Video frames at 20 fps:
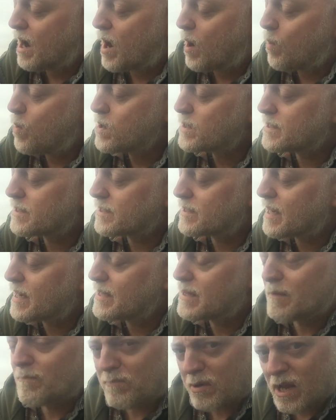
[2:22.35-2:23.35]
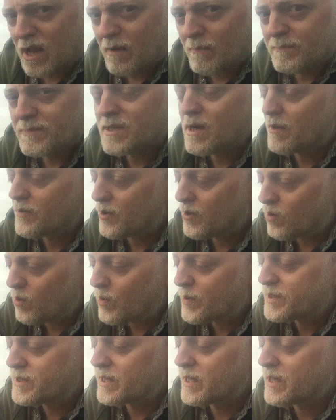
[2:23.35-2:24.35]
I wouldn't say that plums are the
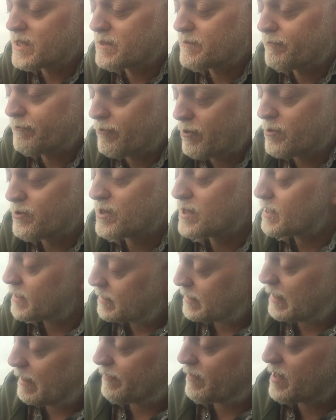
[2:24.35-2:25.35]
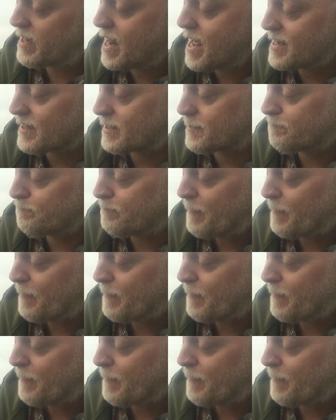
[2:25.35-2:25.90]
noisiest fruit, nevertheless.